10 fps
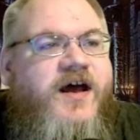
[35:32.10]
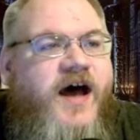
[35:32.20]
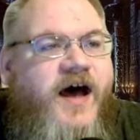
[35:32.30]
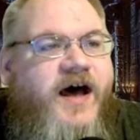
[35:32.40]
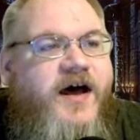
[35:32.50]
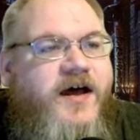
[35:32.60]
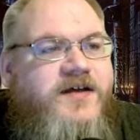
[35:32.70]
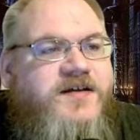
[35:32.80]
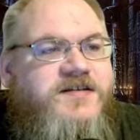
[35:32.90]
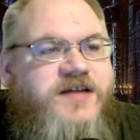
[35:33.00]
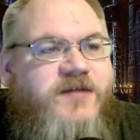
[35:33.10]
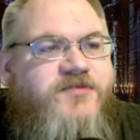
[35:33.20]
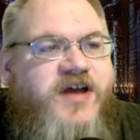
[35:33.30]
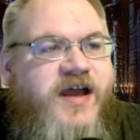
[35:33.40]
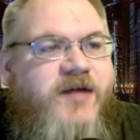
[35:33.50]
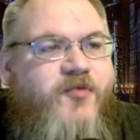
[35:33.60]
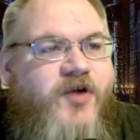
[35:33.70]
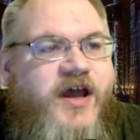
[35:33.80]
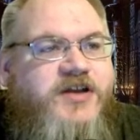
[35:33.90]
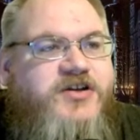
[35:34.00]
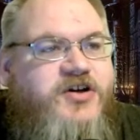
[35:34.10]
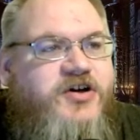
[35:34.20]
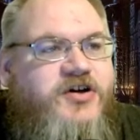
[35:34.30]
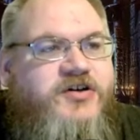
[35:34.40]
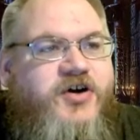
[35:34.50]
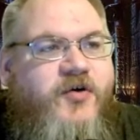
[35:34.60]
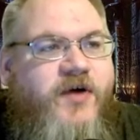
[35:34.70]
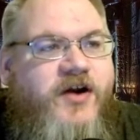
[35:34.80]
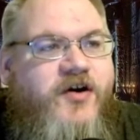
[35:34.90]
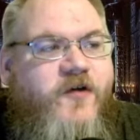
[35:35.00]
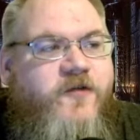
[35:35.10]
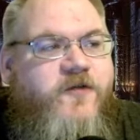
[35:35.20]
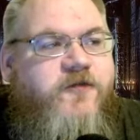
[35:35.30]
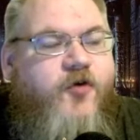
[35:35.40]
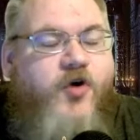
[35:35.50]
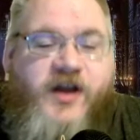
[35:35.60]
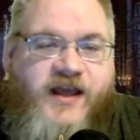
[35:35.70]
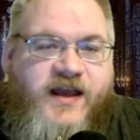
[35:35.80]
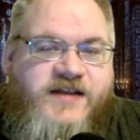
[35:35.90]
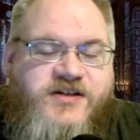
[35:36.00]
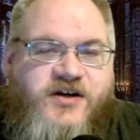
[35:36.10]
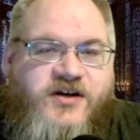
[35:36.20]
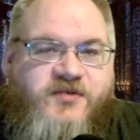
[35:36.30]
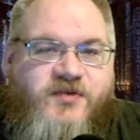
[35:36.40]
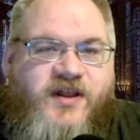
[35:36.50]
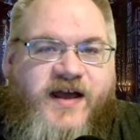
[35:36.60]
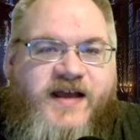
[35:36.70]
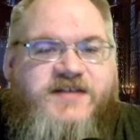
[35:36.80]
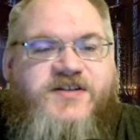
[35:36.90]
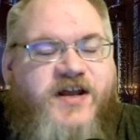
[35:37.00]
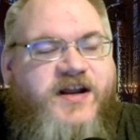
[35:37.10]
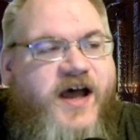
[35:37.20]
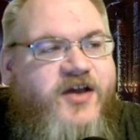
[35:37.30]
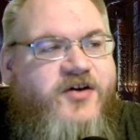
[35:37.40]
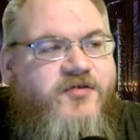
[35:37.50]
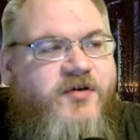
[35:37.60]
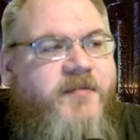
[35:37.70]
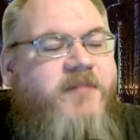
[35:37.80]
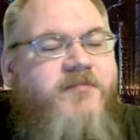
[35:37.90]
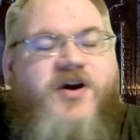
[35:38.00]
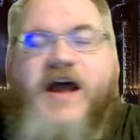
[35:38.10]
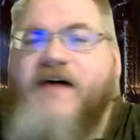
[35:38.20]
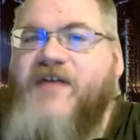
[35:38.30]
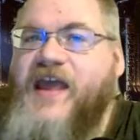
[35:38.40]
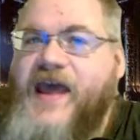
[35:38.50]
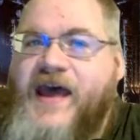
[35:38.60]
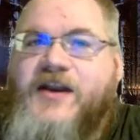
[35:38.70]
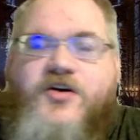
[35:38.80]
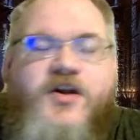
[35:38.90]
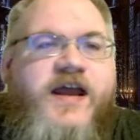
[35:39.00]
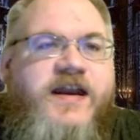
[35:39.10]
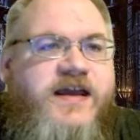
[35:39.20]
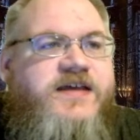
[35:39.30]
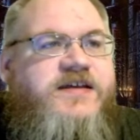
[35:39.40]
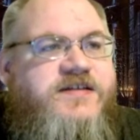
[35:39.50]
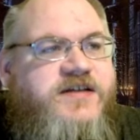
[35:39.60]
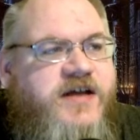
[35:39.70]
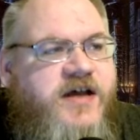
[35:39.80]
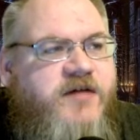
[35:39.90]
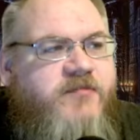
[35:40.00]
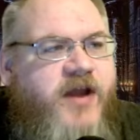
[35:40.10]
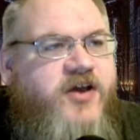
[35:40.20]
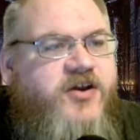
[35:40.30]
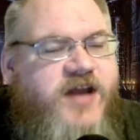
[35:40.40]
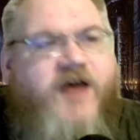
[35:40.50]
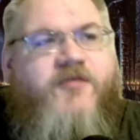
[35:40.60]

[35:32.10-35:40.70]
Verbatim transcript: Uh, sometime when I turned, oh, I don't know, 40, I started to realize that I could remember having had good ideas, but I could not